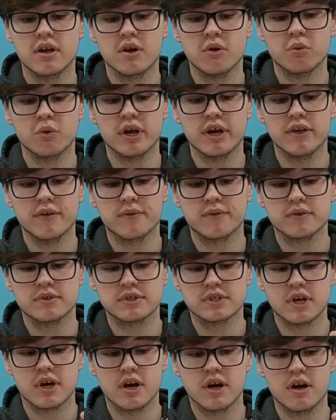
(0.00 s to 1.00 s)
with
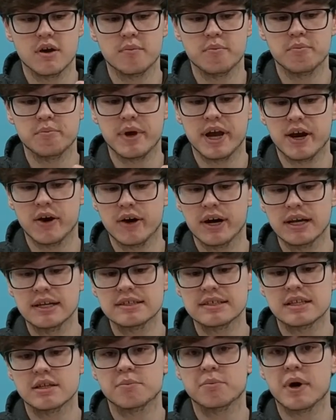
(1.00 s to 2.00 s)
some
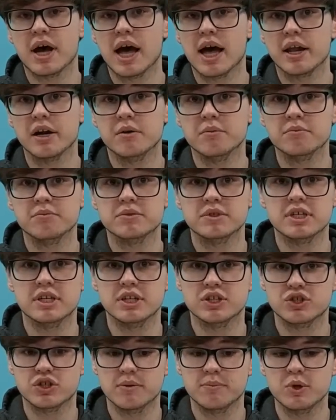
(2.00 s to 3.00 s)
bearings at the bottom to
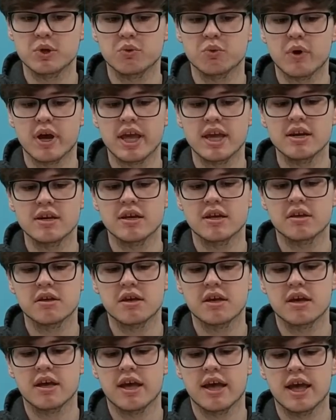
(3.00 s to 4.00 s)
distribute weight,
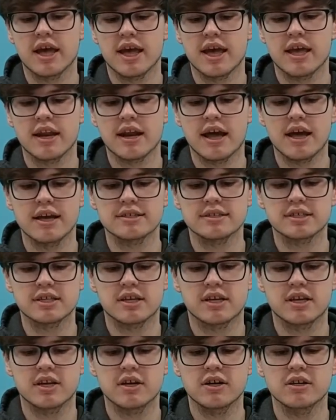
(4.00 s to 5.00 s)
and I
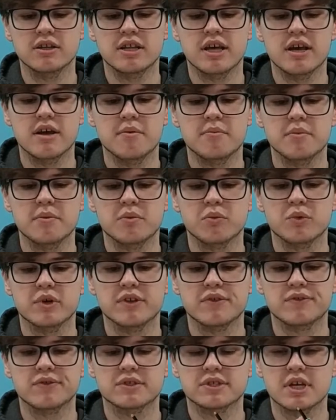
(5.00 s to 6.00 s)
secured them
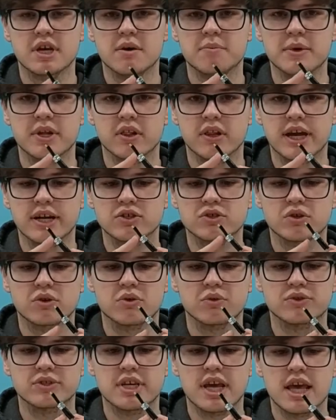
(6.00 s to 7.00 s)
with some
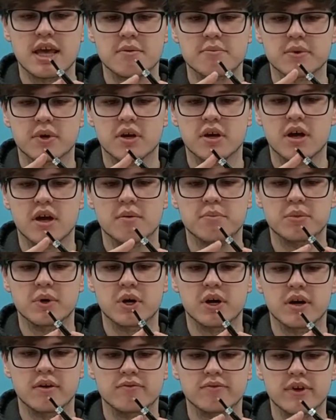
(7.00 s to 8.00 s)
electrical tape
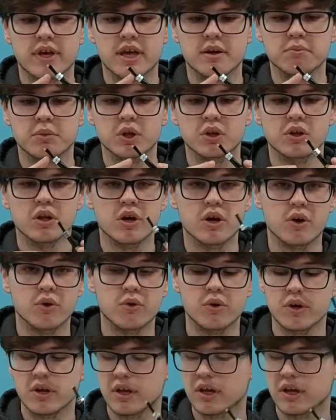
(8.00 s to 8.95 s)
above and below.